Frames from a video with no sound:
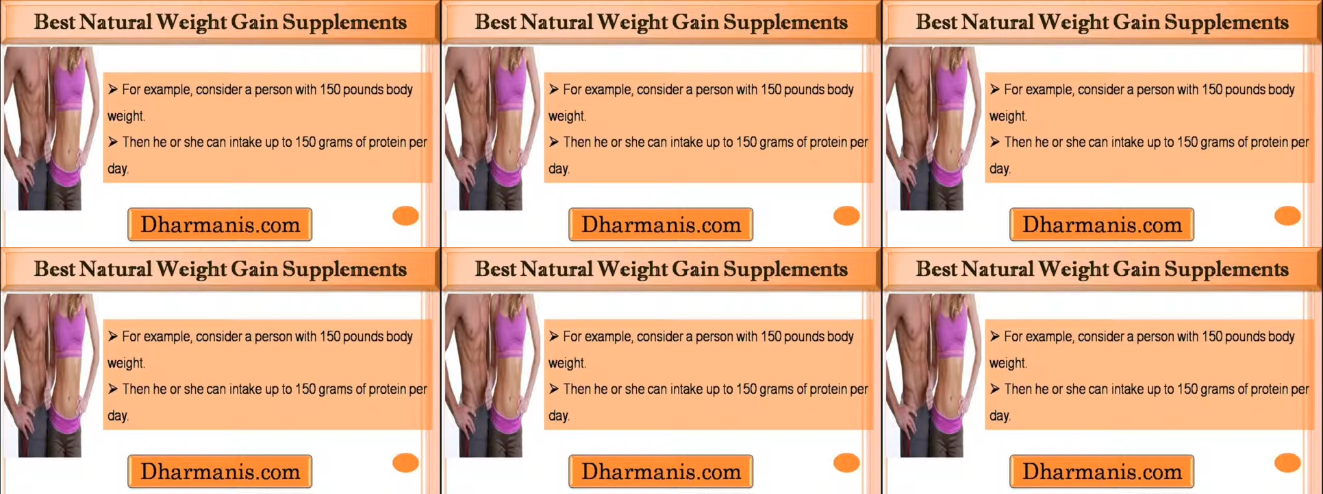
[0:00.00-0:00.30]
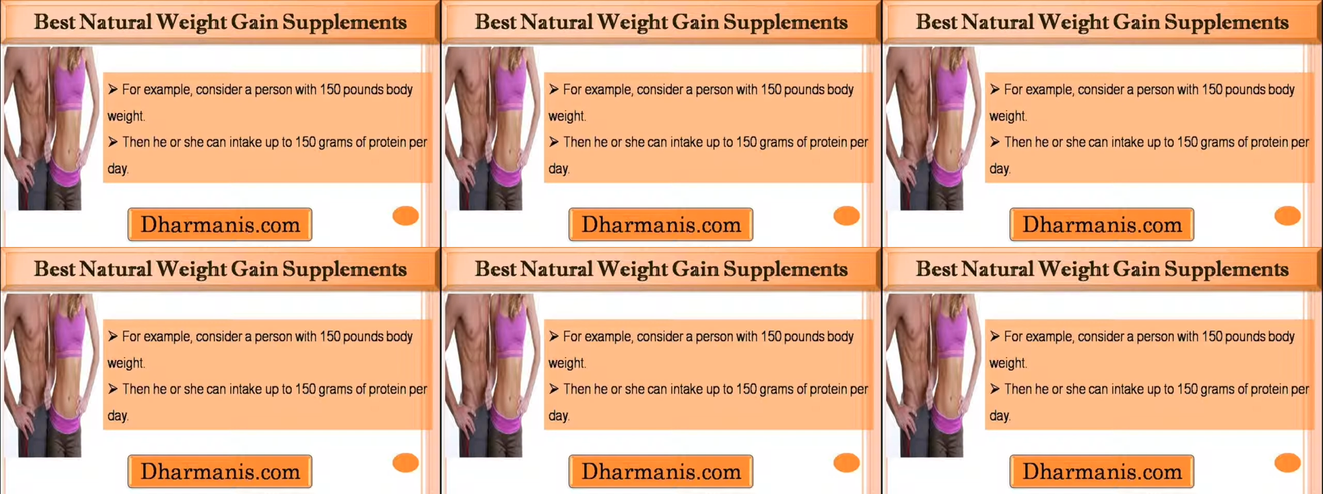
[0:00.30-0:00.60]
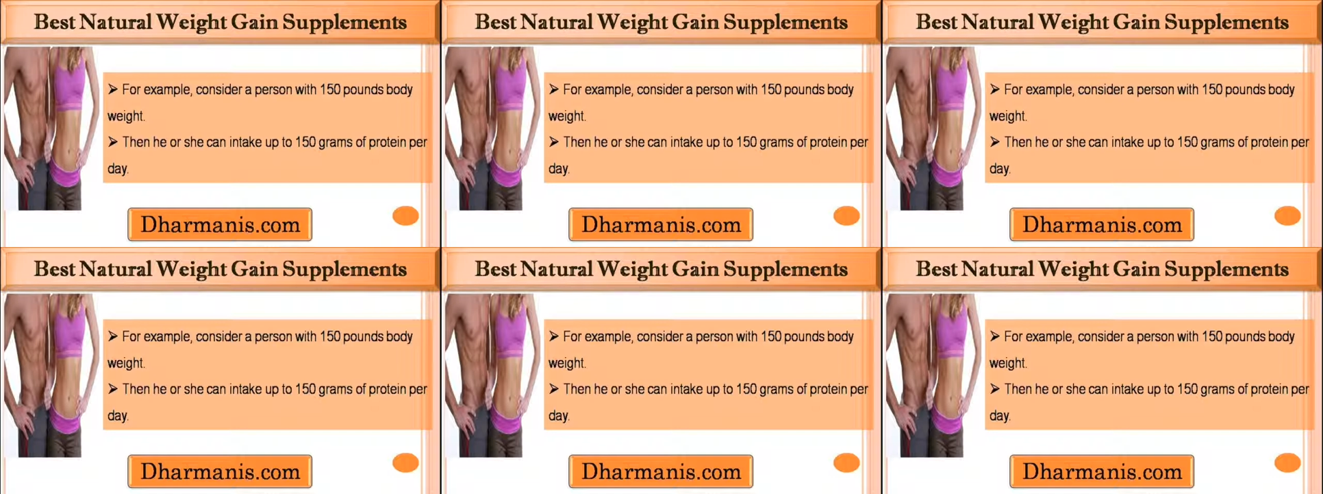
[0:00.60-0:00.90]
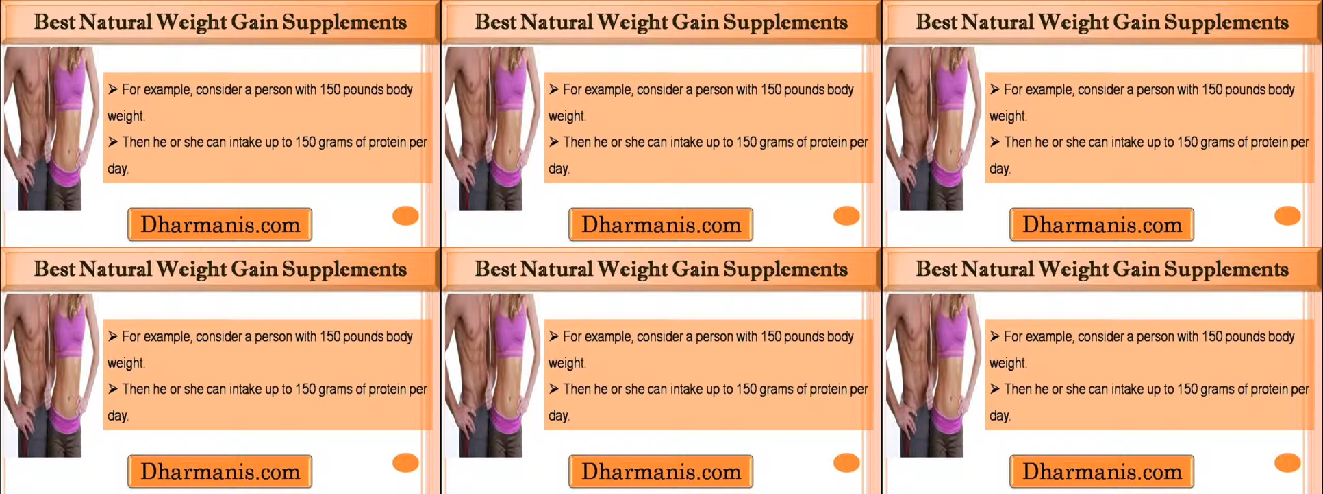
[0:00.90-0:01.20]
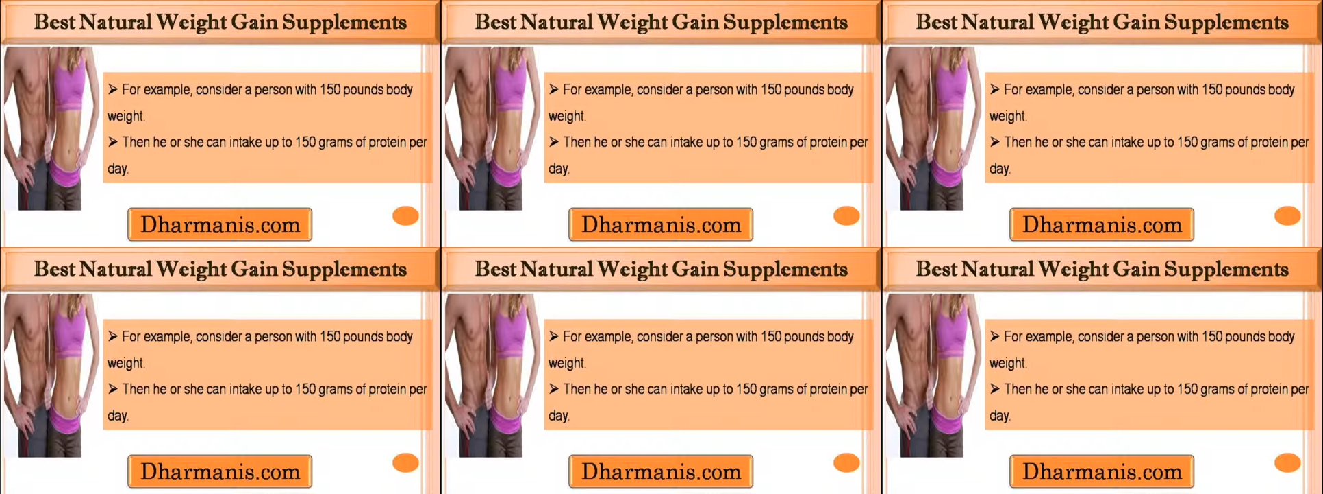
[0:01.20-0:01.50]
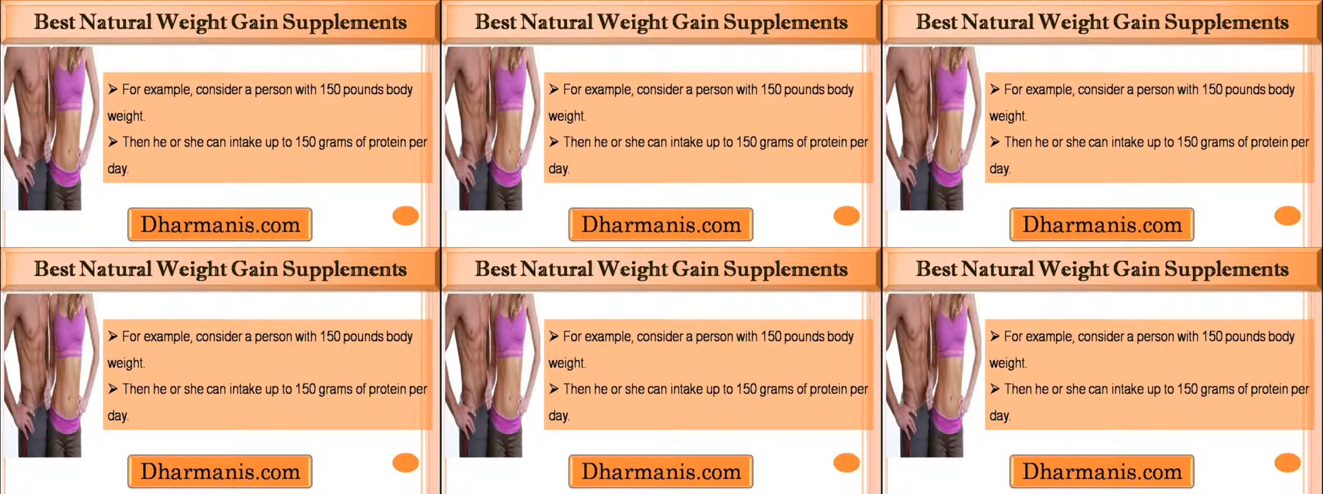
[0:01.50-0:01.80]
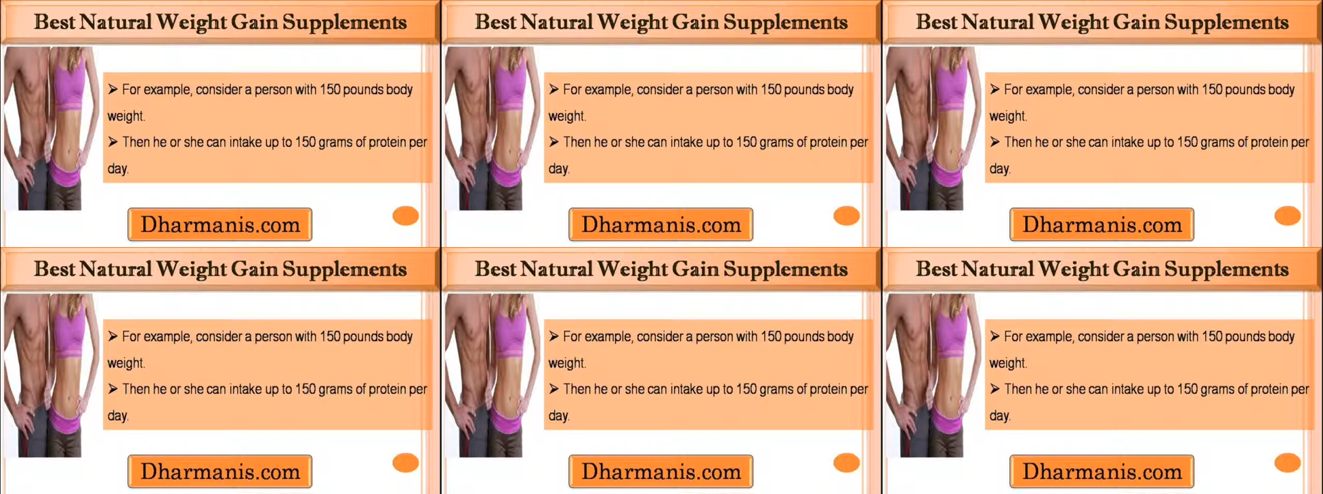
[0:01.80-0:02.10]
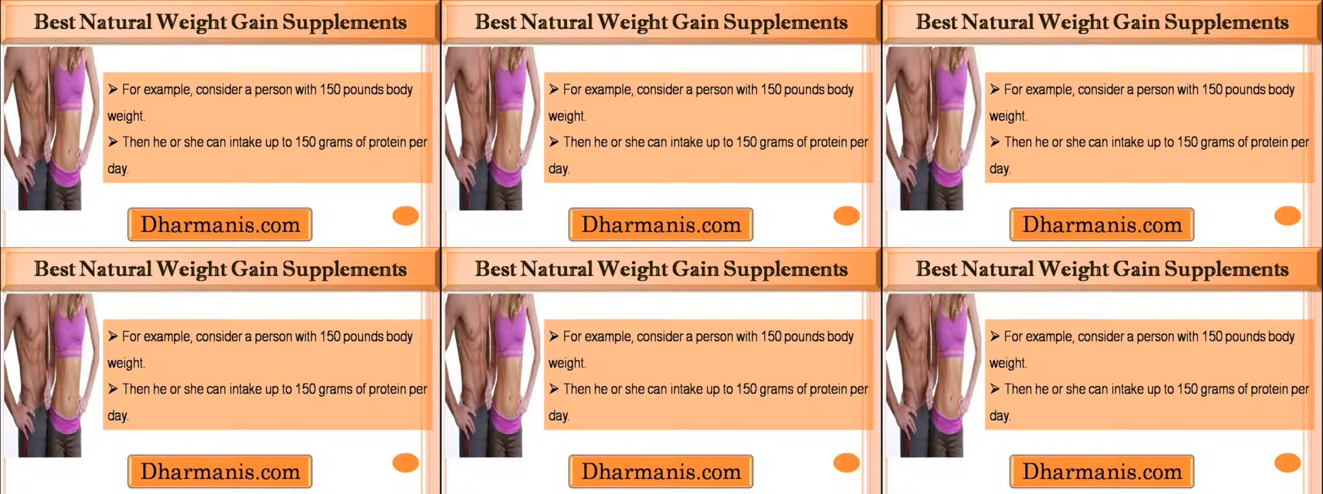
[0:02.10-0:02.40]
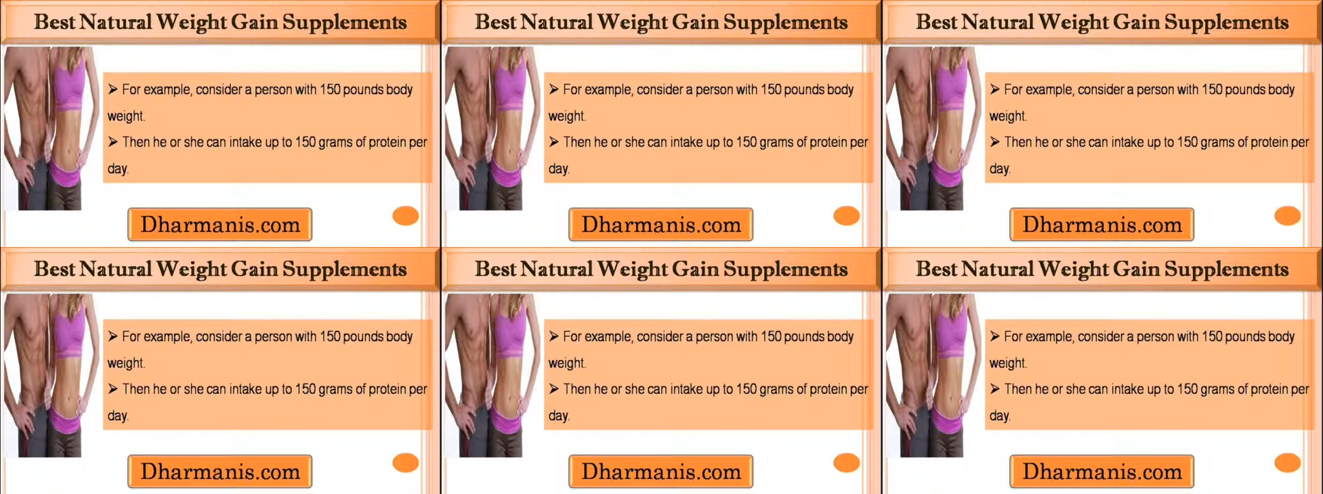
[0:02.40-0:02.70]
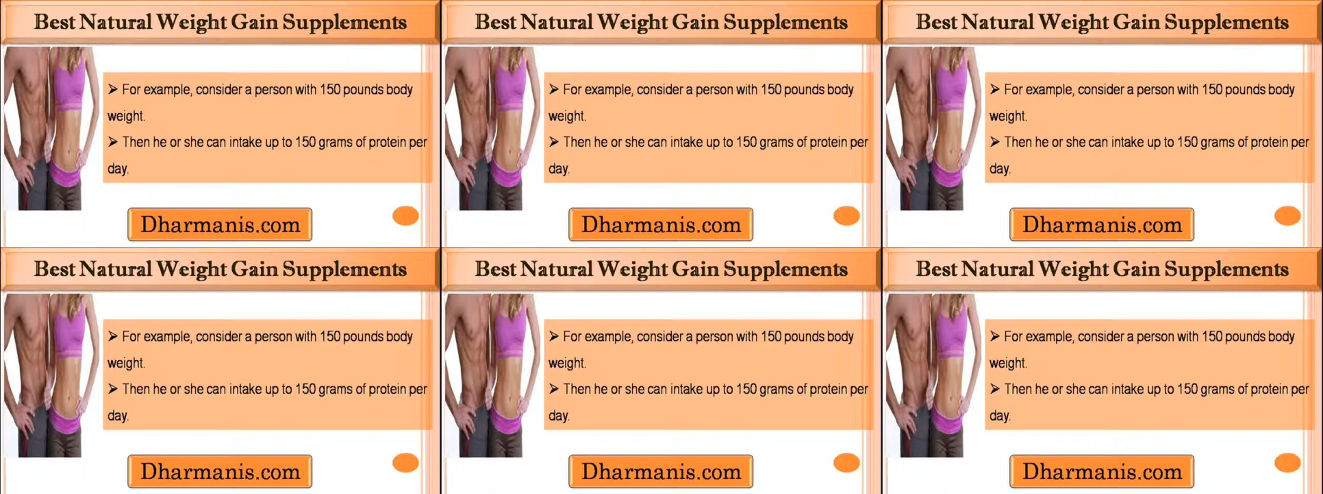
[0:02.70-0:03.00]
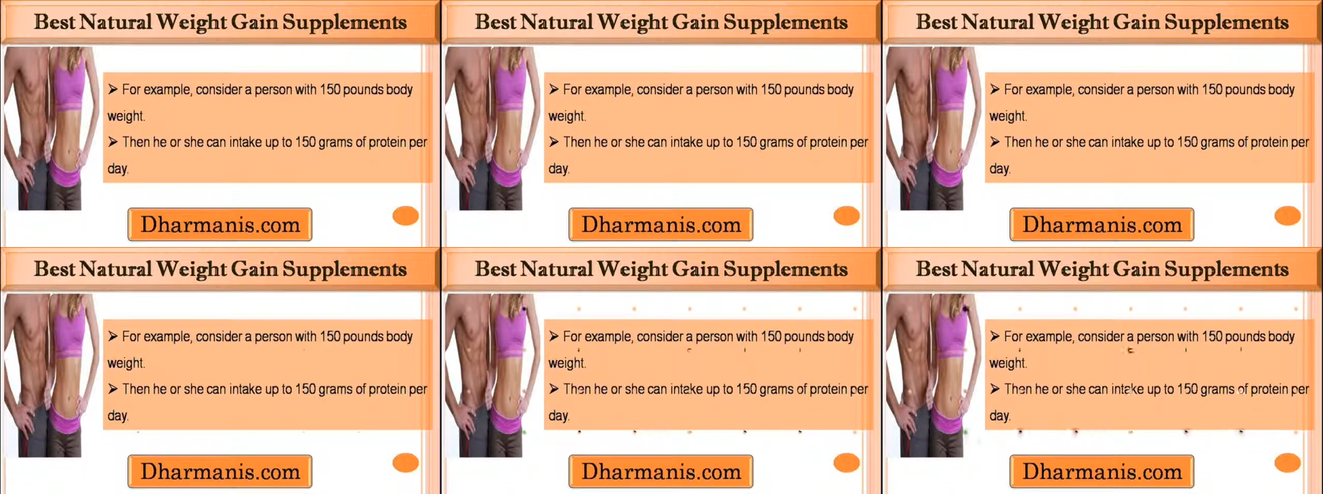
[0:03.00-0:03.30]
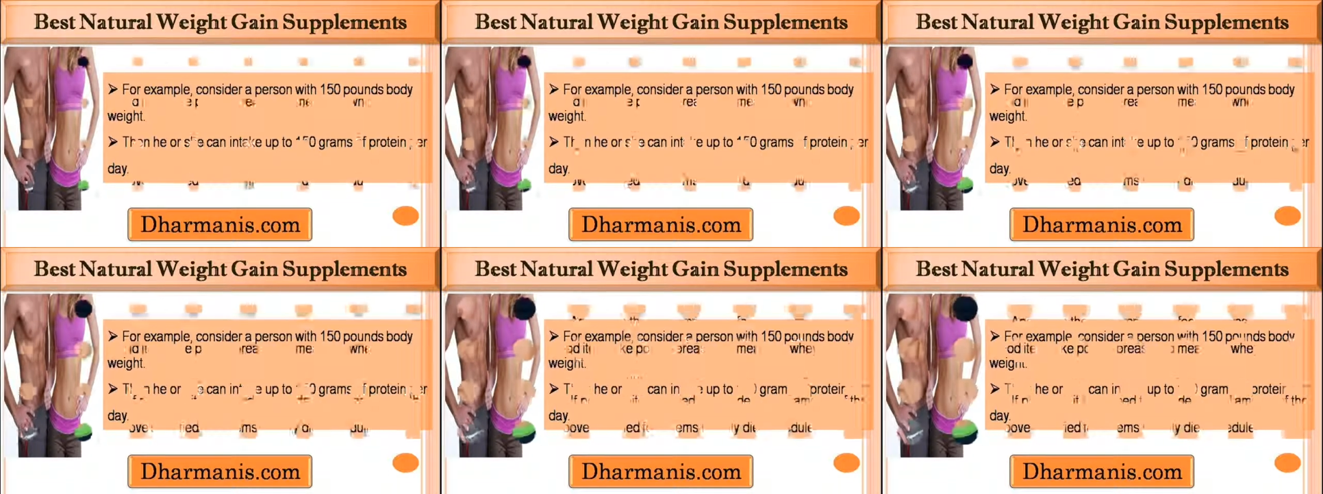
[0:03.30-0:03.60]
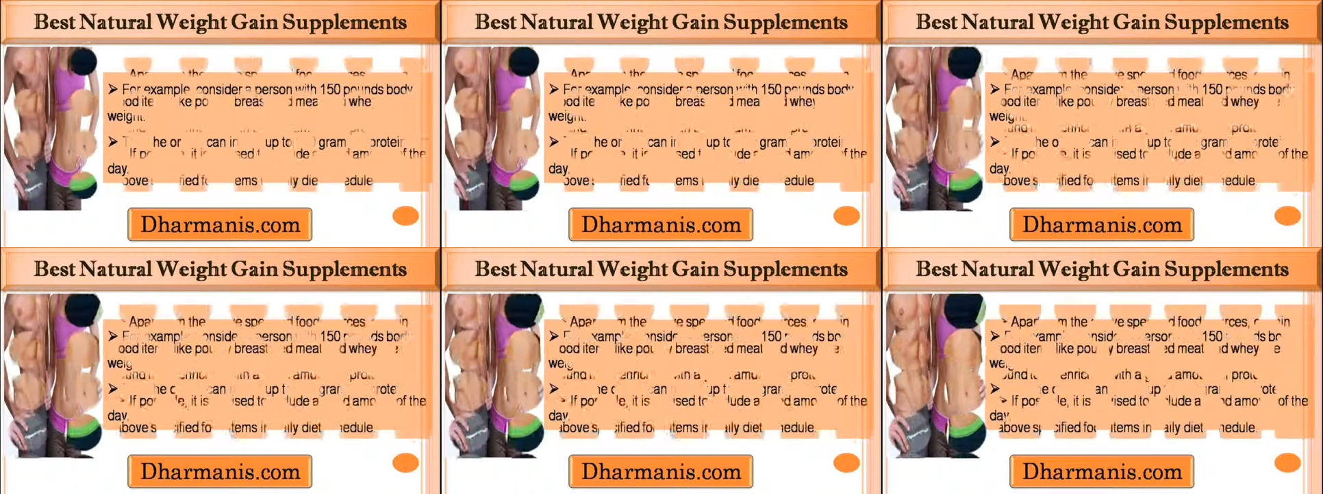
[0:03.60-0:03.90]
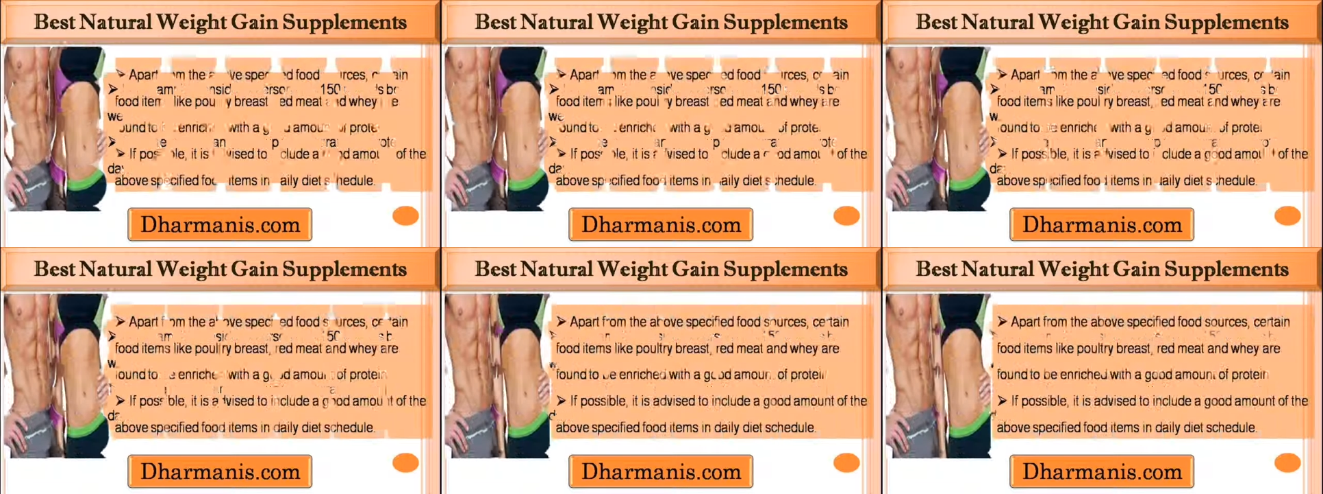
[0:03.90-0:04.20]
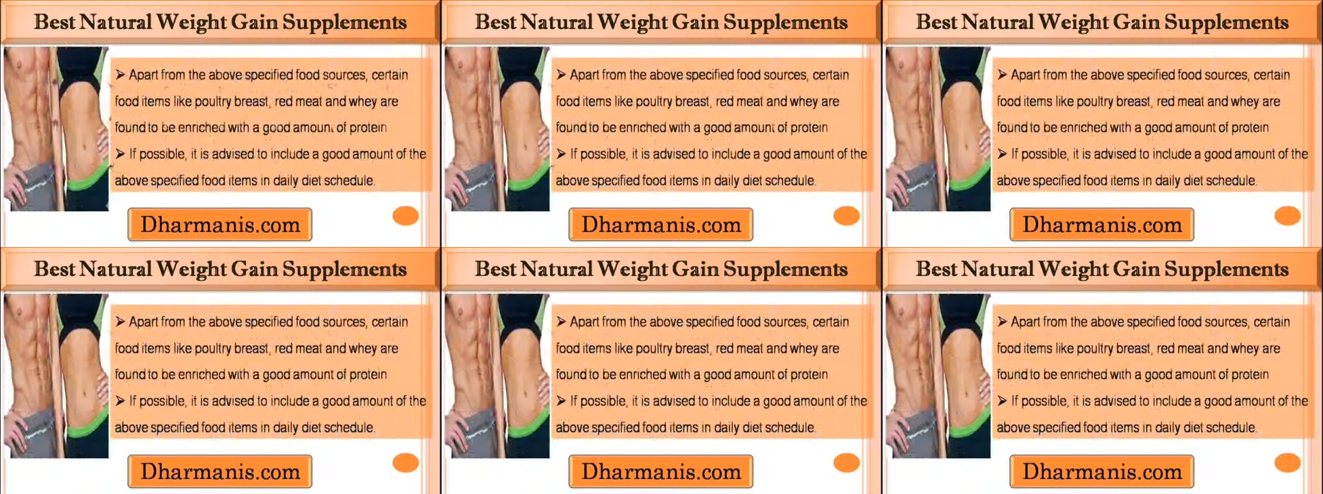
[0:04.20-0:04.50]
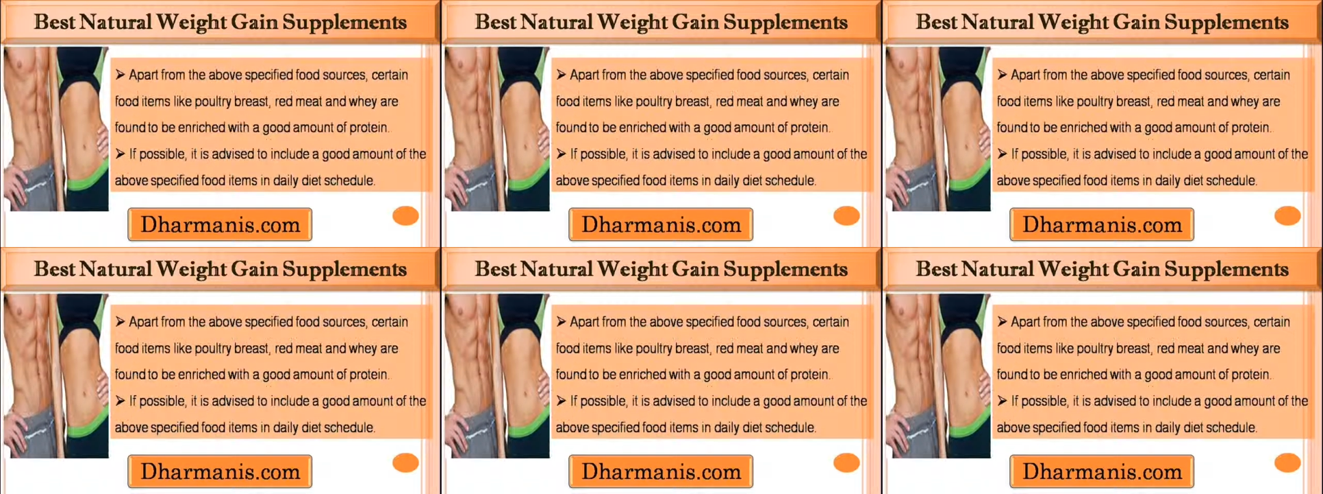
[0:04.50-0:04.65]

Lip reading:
(no speaker visible)